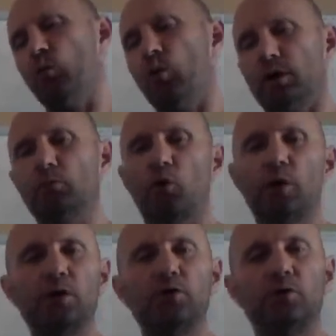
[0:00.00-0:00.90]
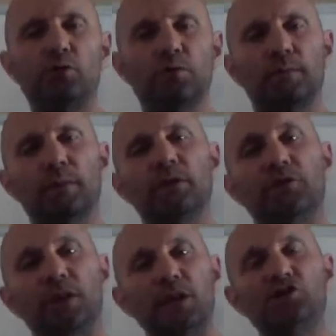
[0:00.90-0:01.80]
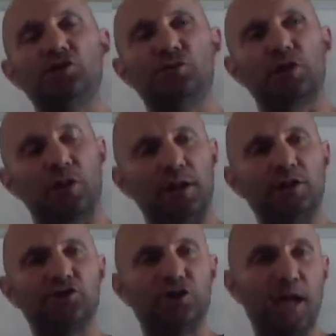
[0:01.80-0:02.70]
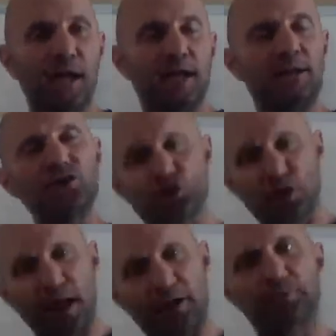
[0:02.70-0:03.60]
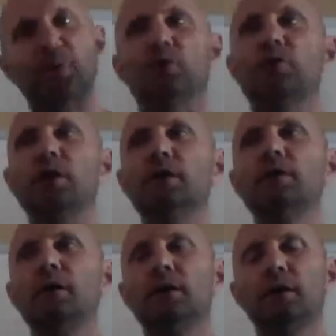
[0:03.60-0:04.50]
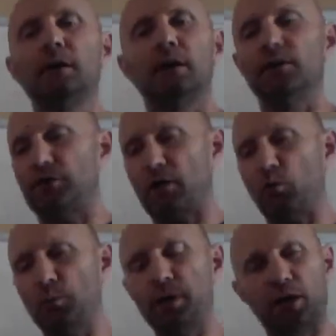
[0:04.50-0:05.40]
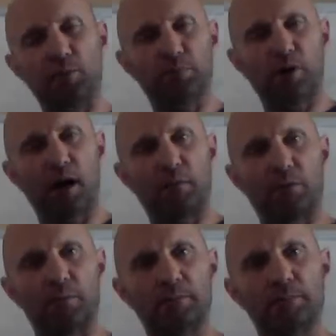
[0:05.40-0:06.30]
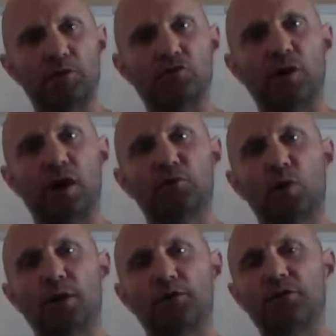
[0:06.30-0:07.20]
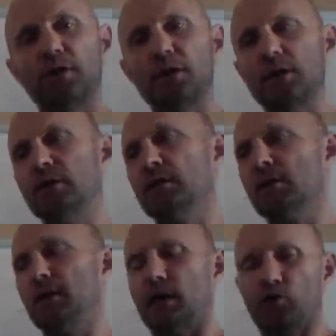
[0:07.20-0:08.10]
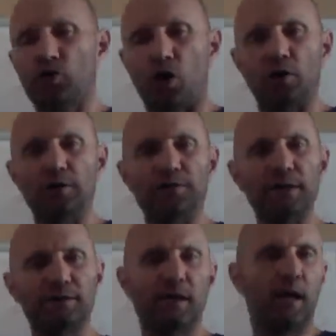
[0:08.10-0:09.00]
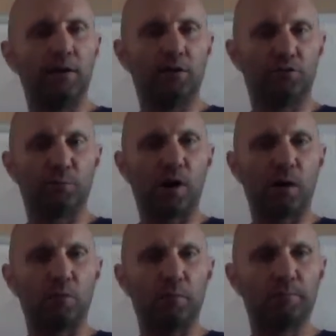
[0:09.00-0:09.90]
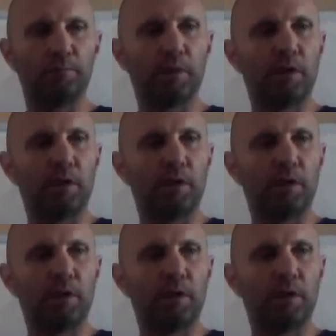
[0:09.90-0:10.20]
What I'm going to do is each day, each class period, is I will pick a problem that you guys want to see, and I'll call it the attendance problem.